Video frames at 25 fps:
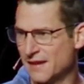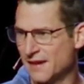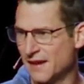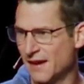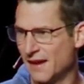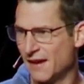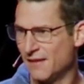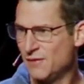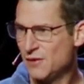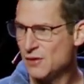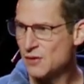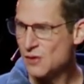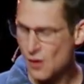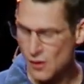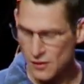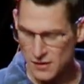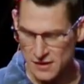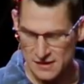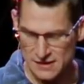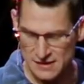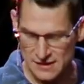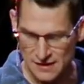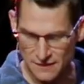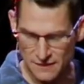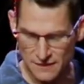Have you
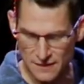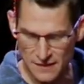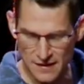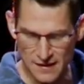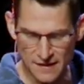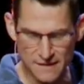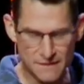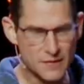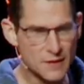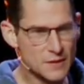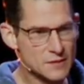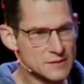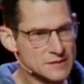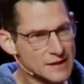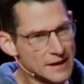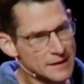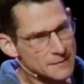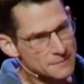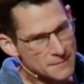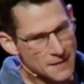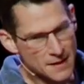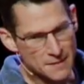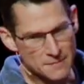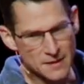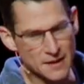noticed if, if there's like
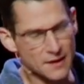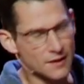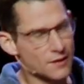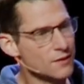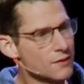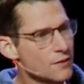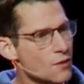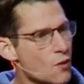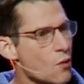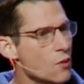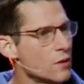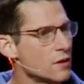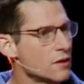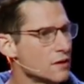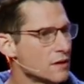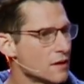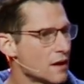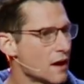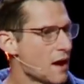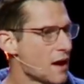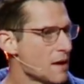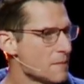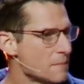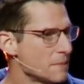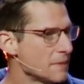maybe a quarter
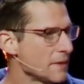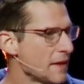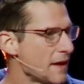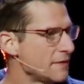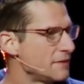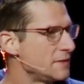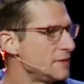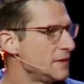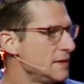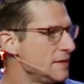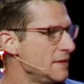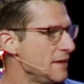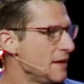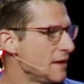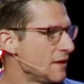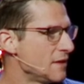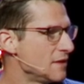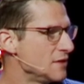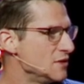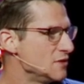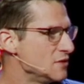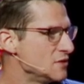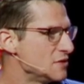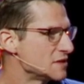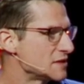cup left in there
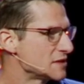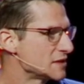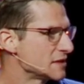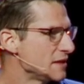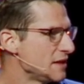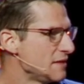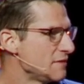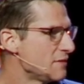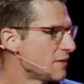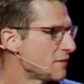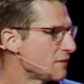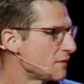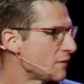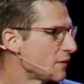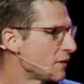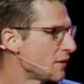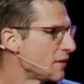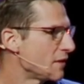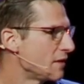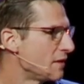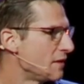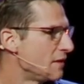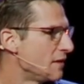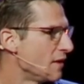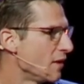and you just leave it for
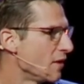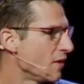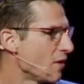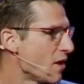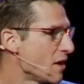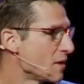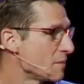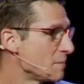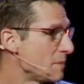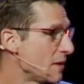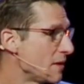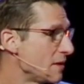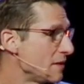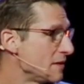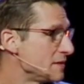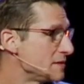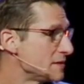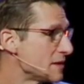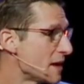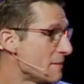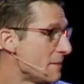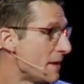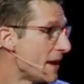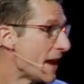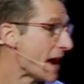a long period of
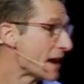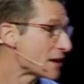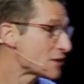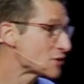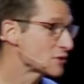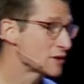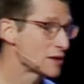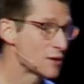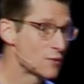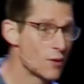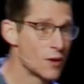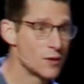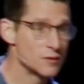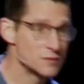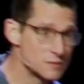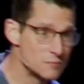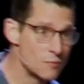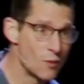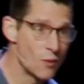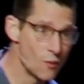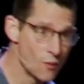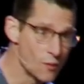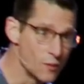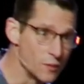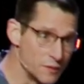time? It actually grows
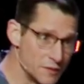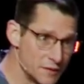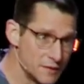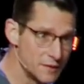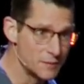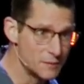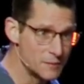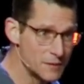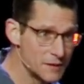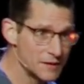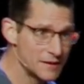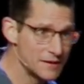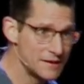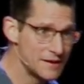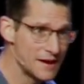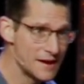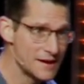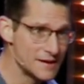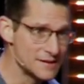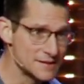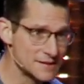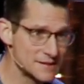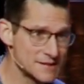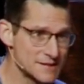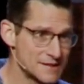mold. It really
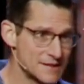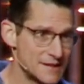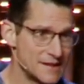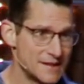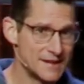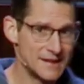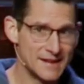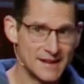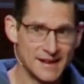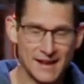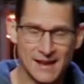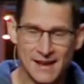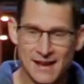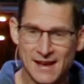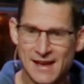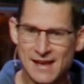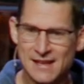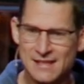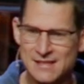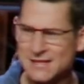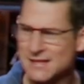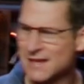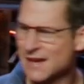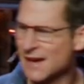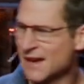does. And it
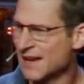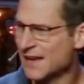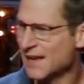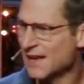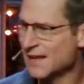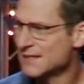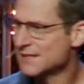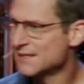gets, gets